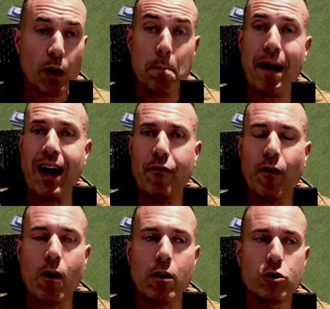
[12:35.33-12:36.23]
by
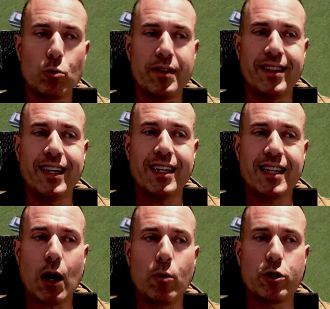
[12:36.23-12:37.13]
far. So this
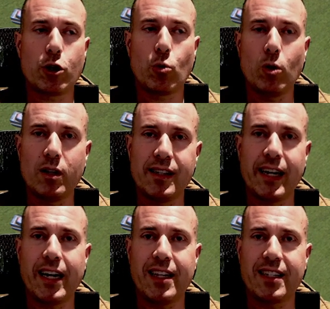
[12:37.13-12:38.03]
howitzer will
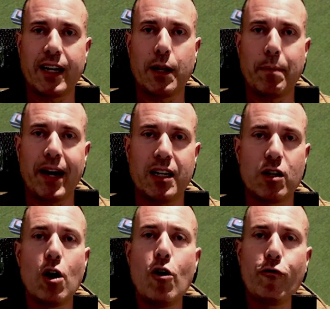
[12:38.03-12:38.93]
stay inside the base
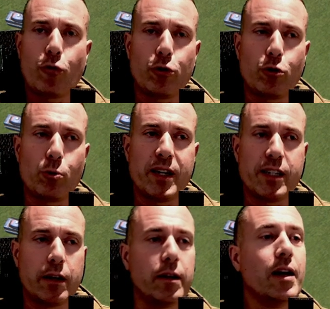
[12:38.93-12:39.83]
for 2
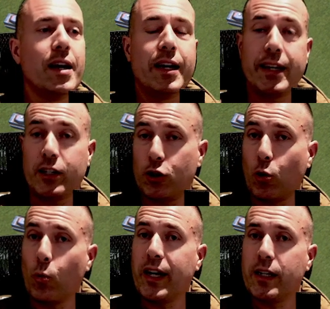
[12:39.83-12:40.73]
reasons. It's the
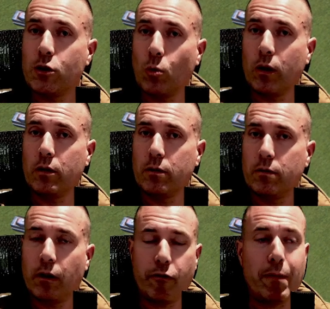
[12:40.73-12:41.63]
weakest one
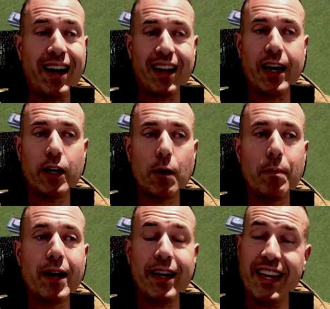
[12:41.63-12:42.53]
of my lineup,
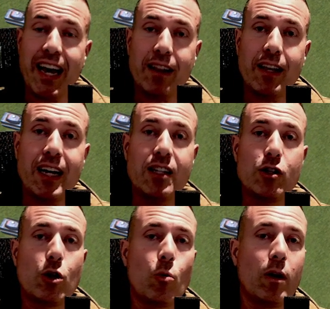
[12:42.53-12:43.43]
yet it's
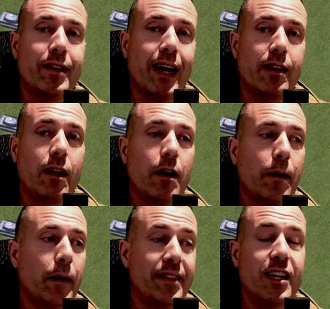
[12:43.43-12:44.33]
the one that
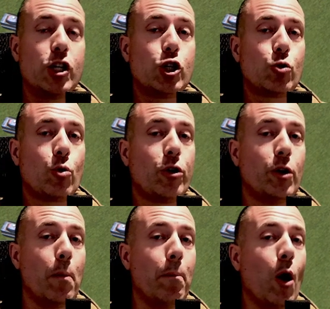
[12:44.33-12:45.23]
destroyed
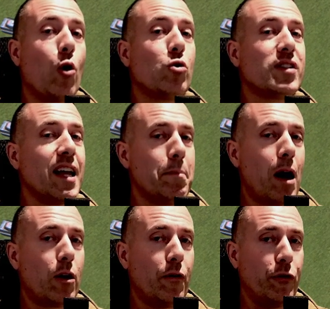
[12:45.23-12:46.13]
the most
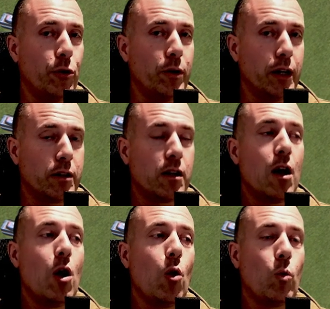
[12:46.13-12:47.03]
amount of units
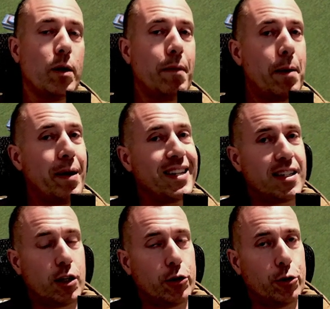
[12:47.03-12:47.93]
when my base
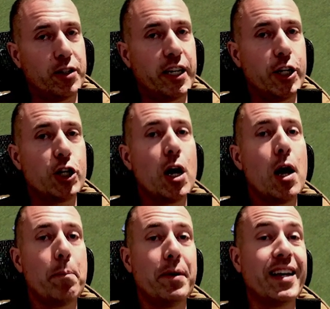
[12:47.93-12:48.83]
is under siege
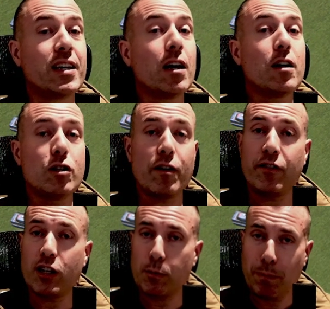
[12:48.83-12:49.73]
because of
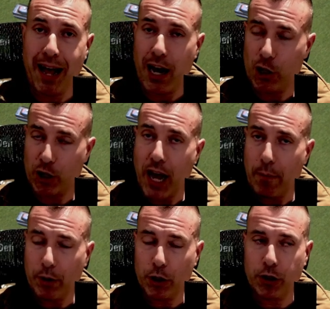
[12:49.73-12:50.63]
the splash
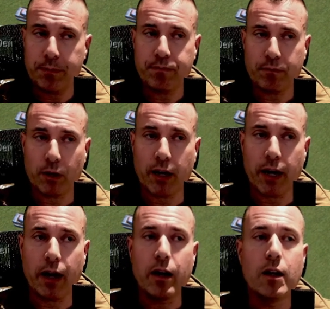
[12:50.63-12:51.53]
damage.
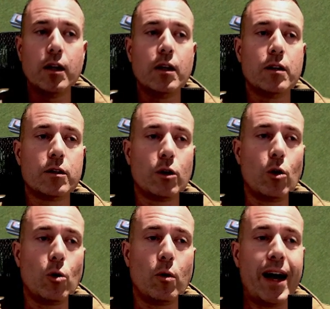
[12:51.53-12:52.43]
Okay,
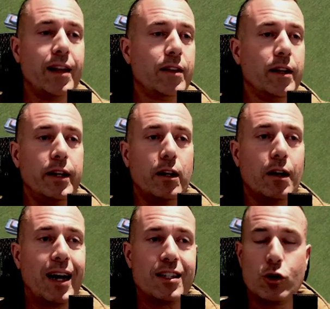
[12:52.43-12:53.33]
so Antonina
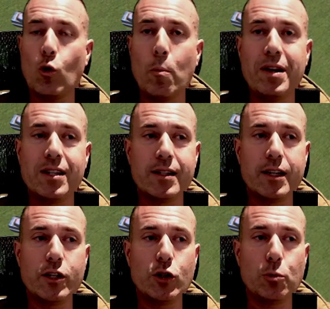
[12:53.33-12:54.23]
has no
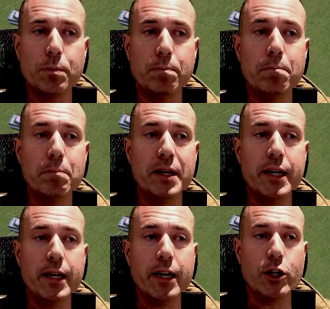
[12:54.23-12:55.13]
business to
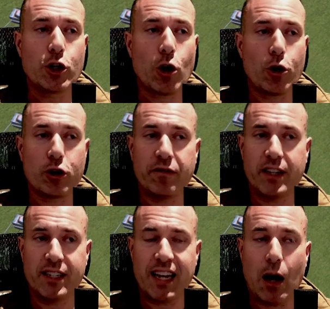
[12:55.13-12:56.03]
be in charge of
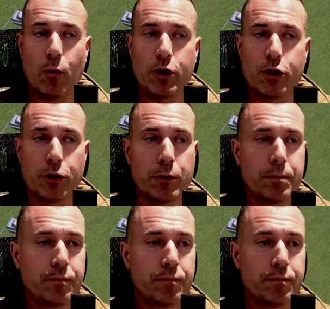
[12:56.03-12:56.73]
this howitzer,